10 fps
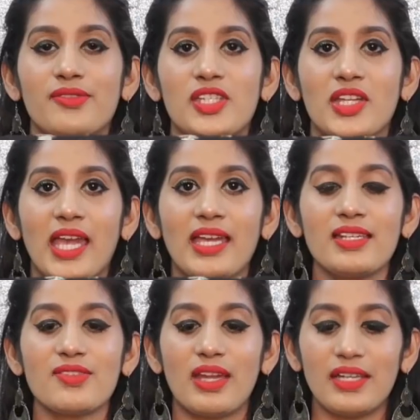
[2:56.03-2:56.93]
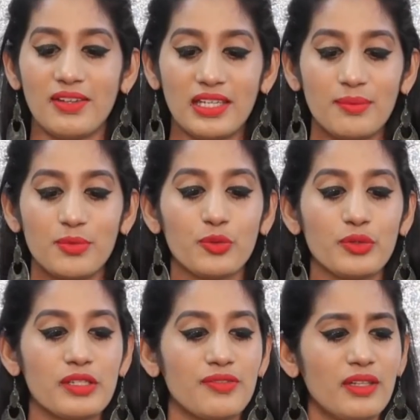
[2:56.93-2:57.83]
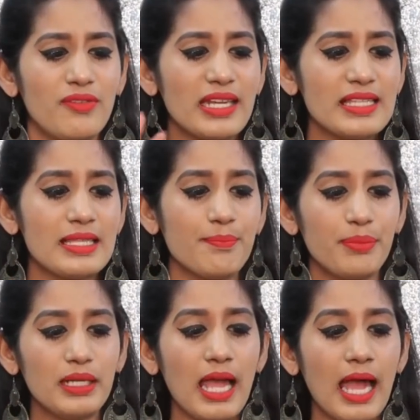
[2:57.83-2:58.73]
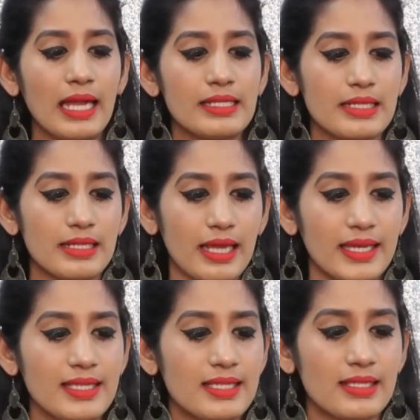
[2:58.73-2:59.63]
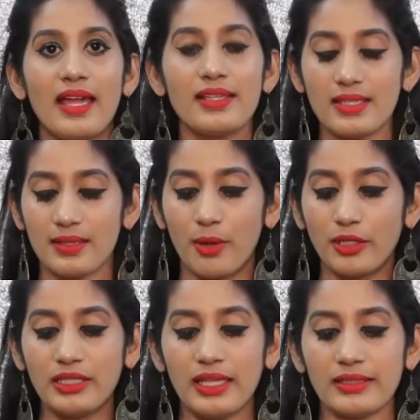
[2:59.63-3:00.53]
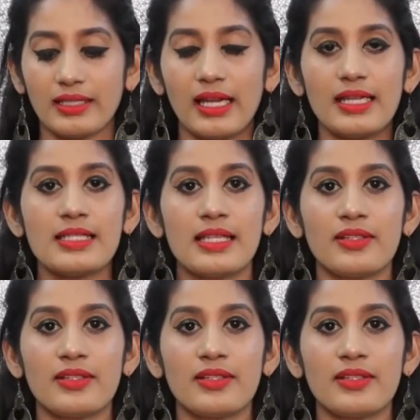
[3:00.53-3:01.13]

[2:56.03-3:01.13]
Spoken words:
which again is very beautiful, very simple and nice. And about the length, guys,